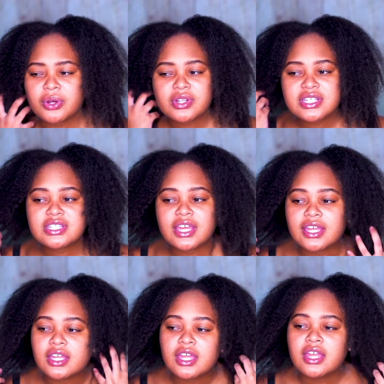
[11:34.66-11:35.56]
notice
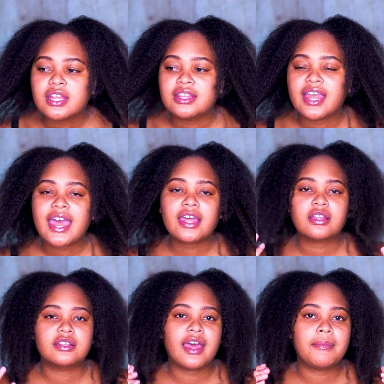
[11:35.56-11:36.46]
like
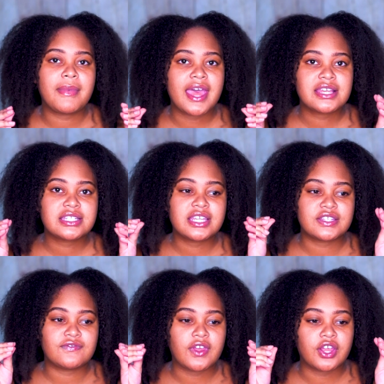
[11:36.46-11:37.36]
that mask
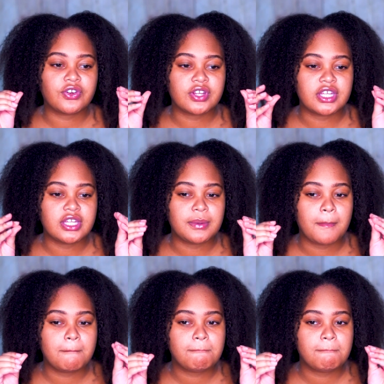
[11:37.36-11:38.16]
is very,